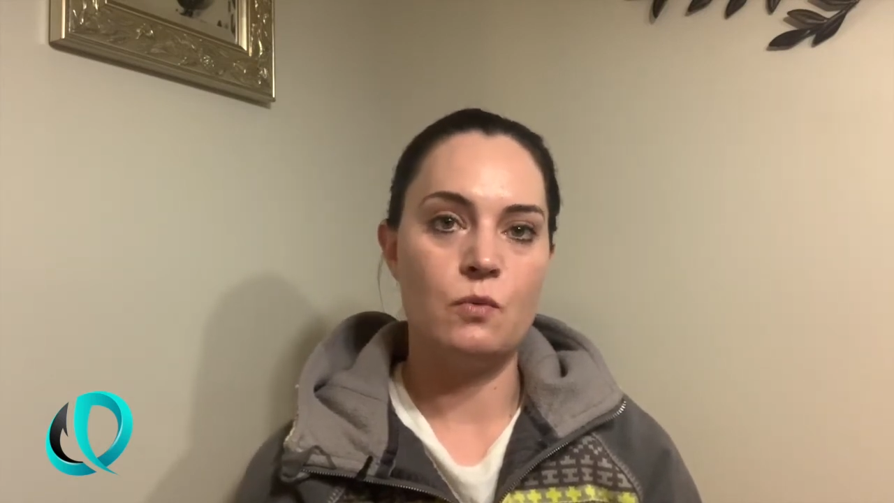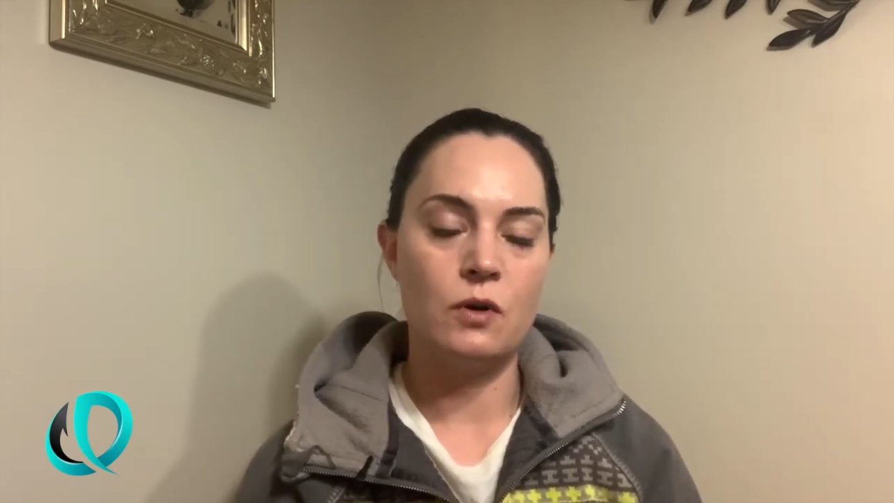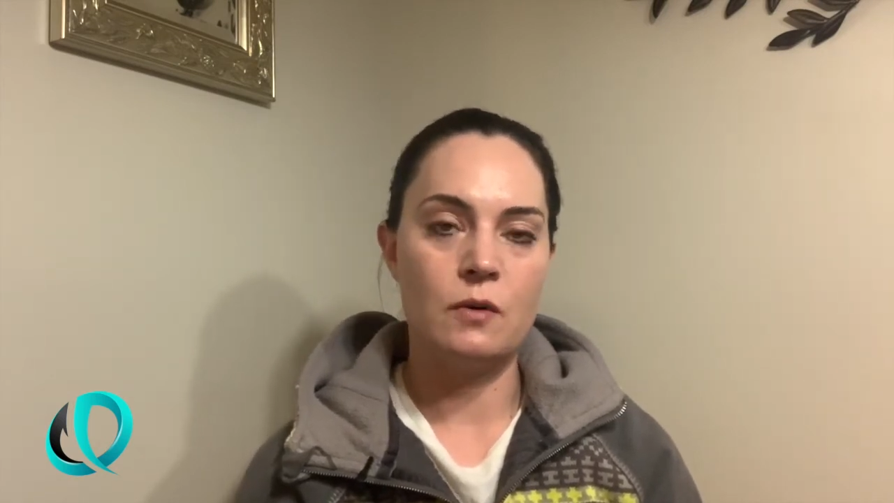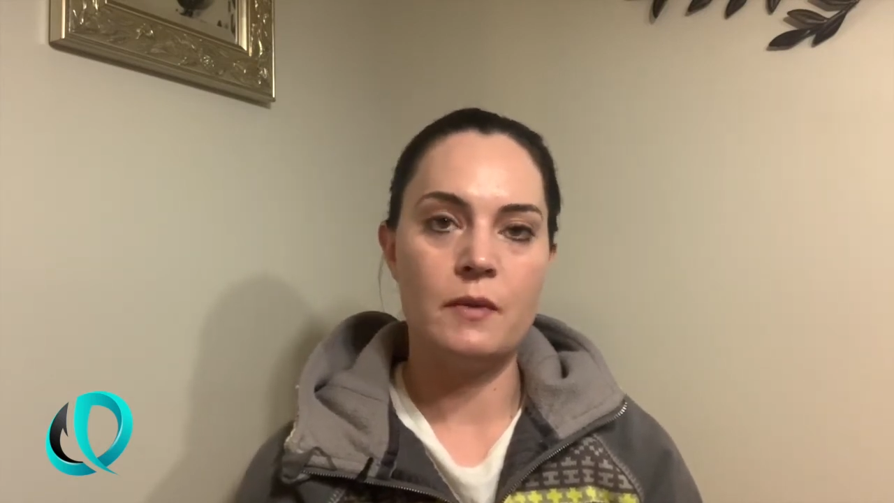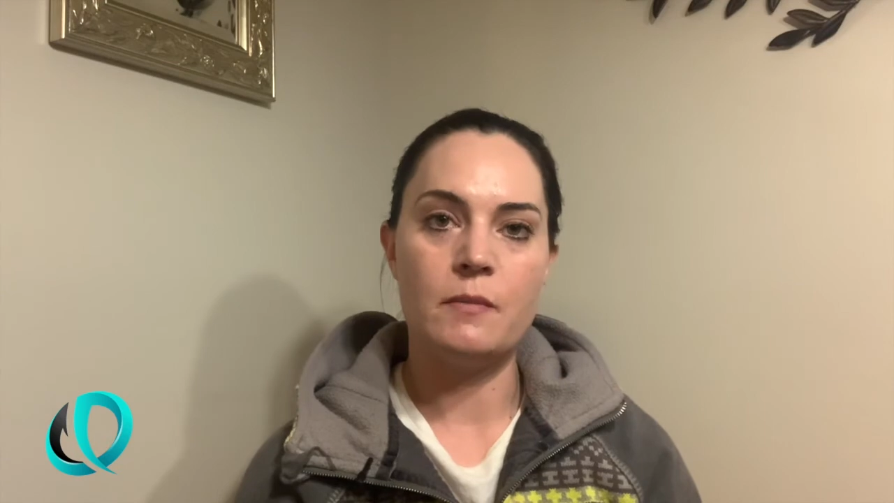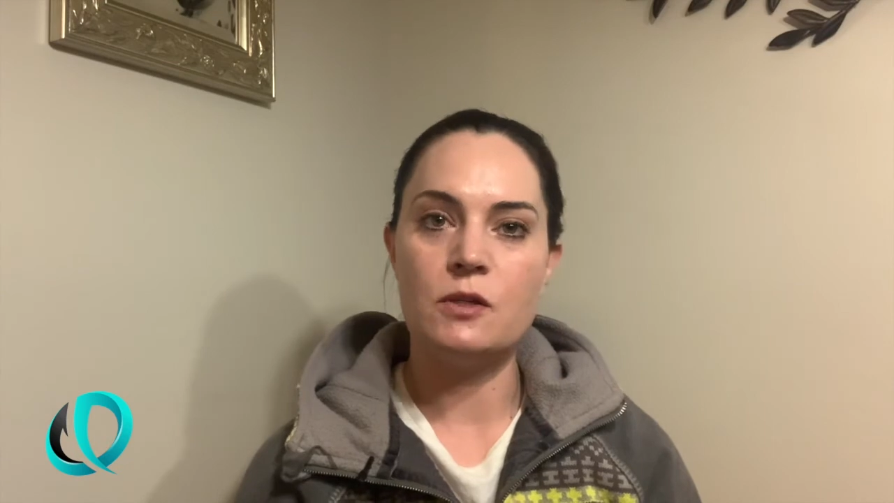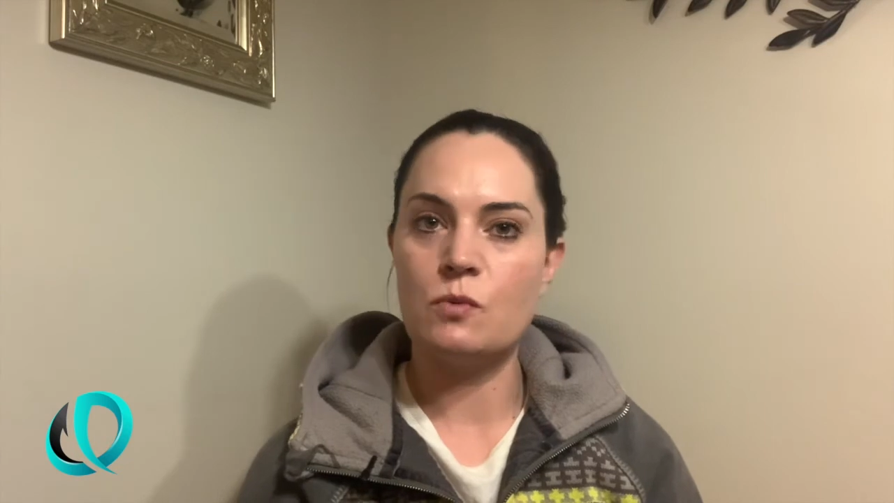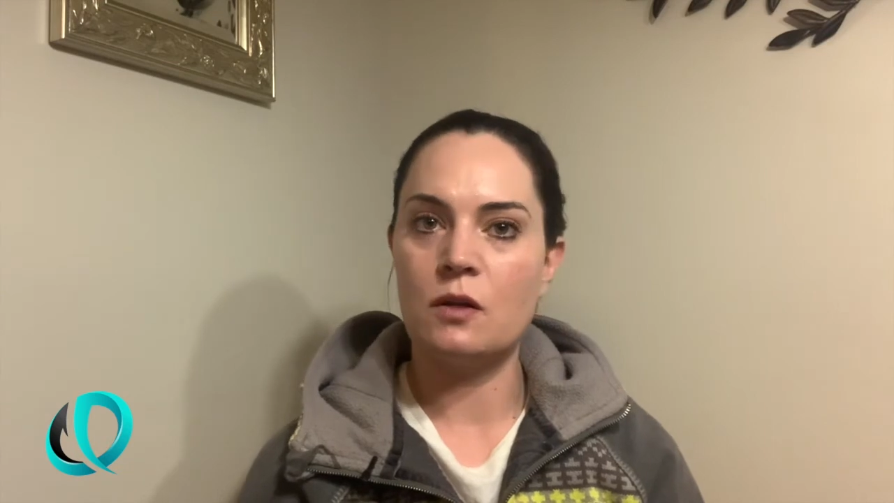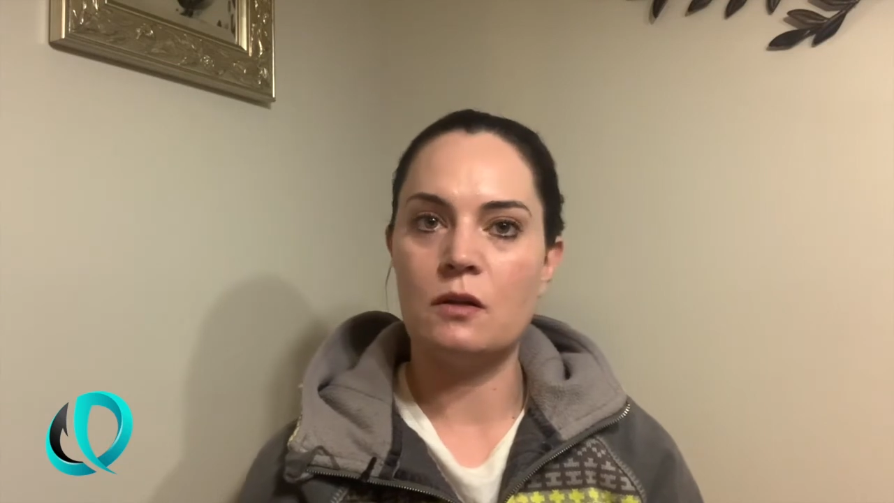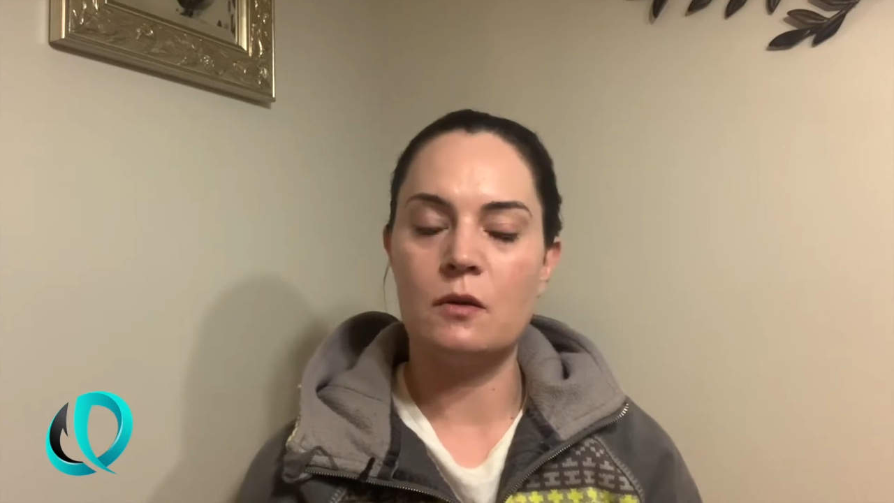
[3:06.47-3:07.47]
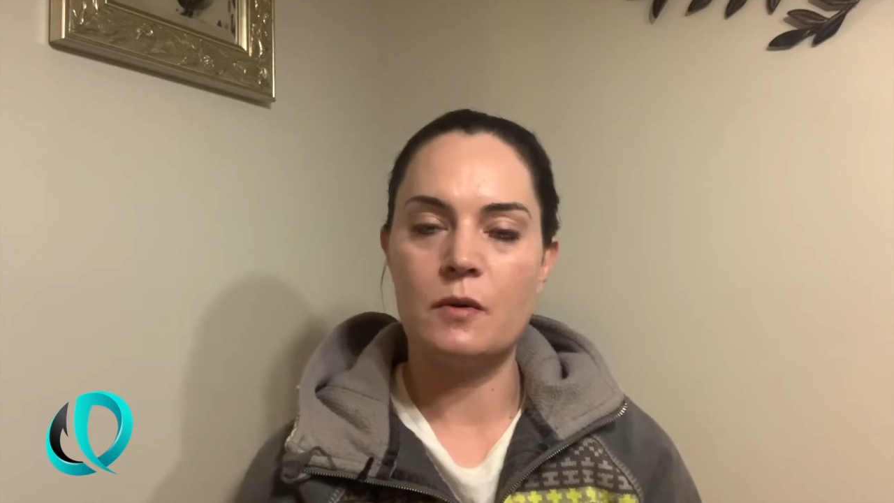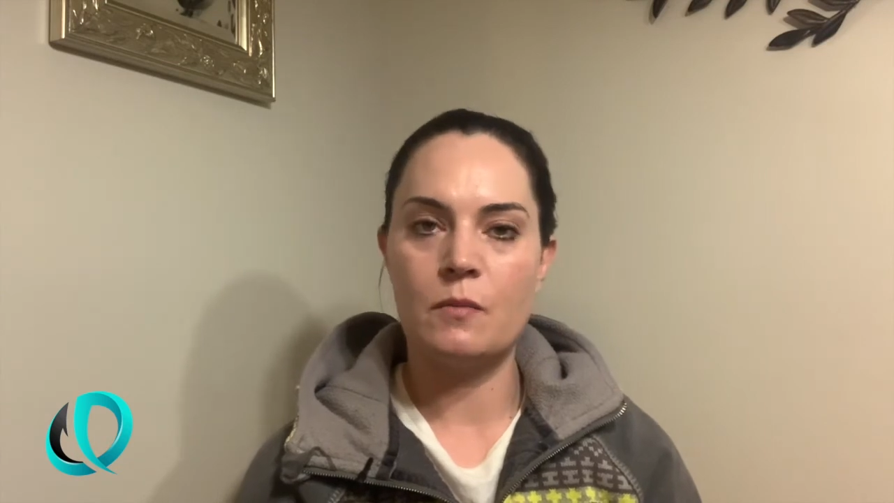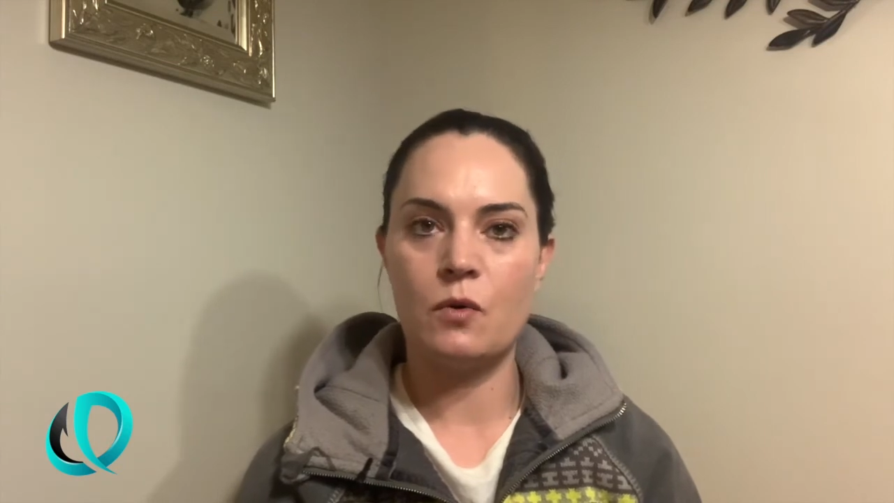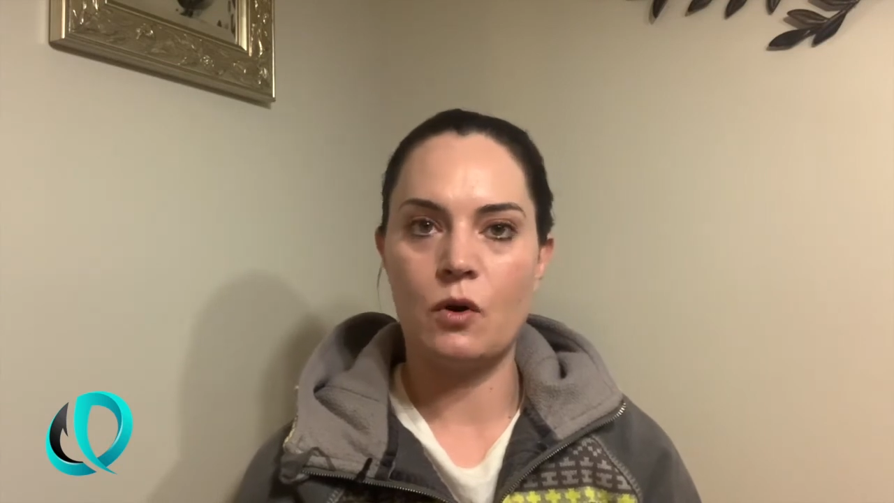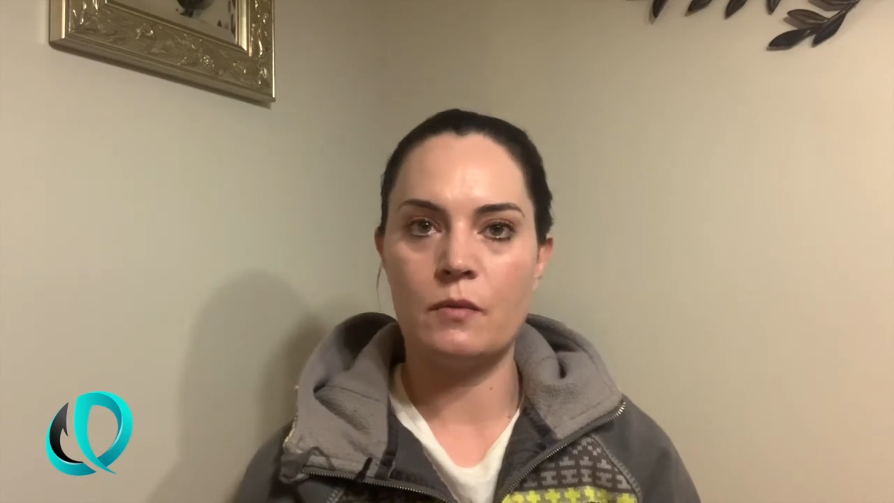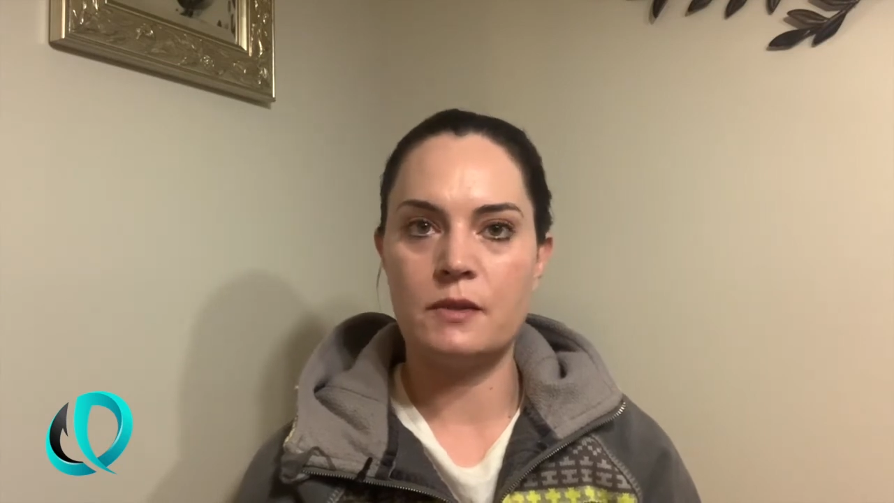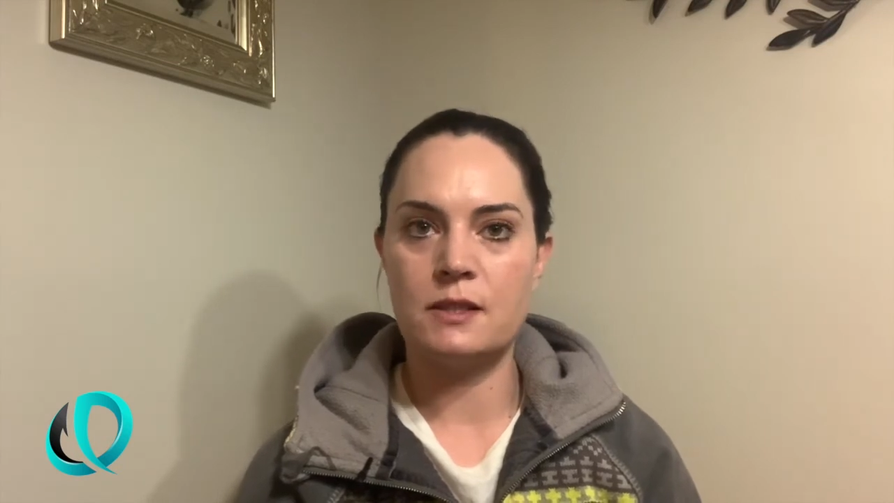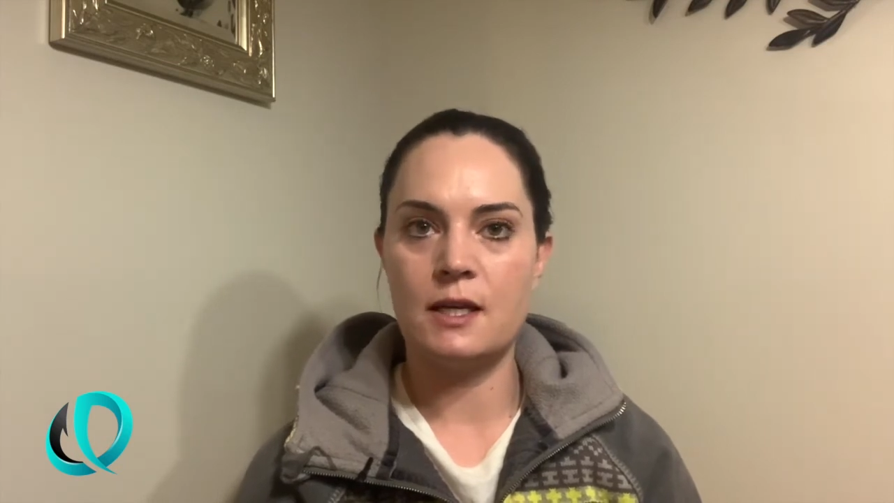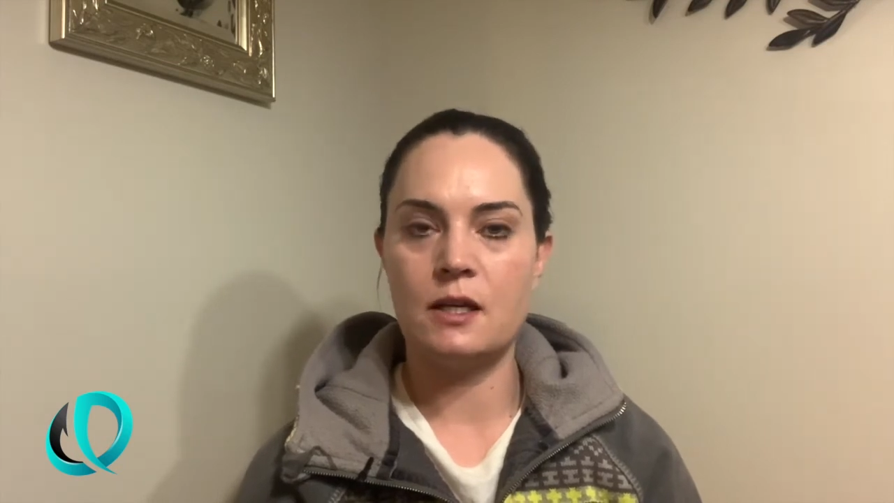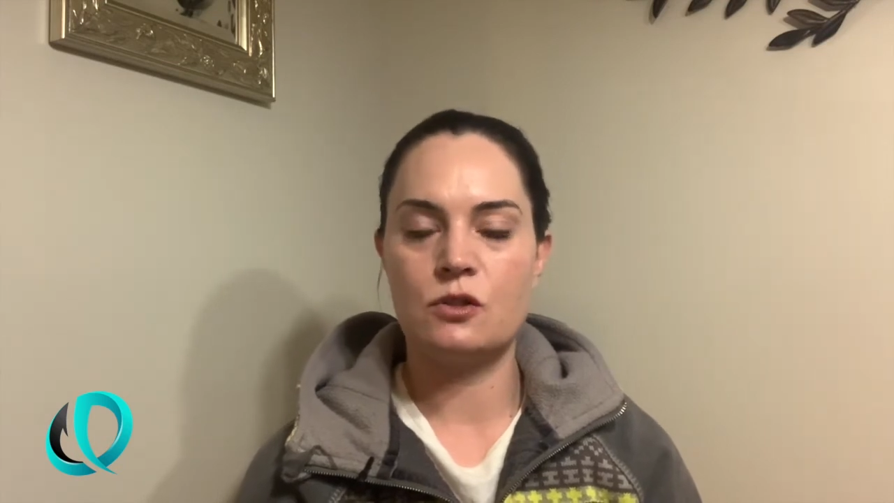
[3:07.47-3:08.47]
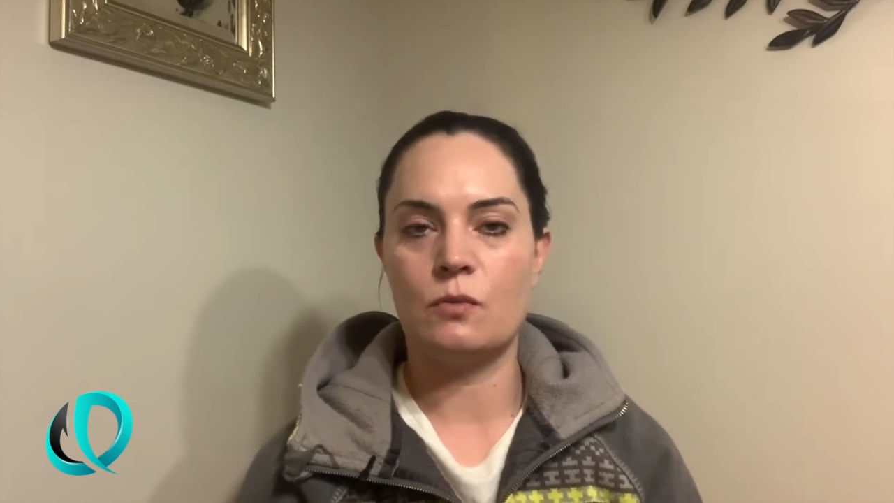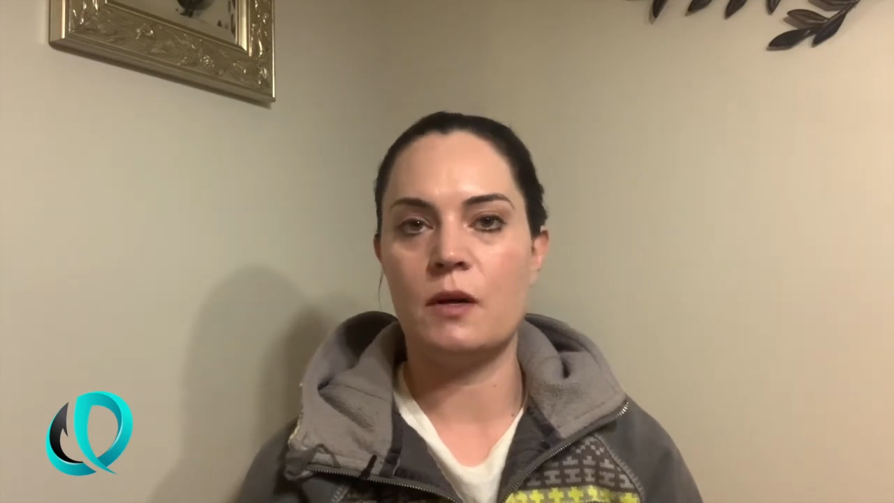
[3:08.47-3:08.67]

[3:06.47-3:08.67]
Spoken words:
will maybe dwell a little bit more on mistakes,